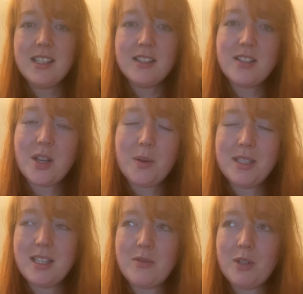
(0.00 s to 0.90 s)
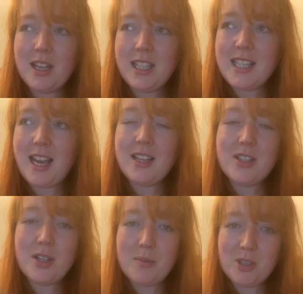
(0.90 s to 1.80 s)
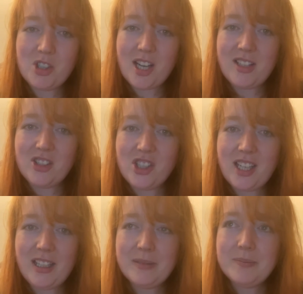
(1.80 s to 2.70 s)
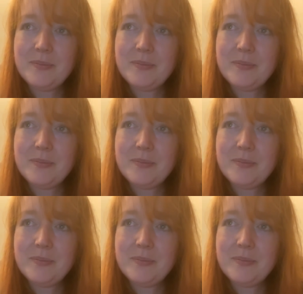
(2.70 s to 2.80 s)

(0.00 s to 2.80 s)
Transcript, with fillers: so it didn't really take too much energy.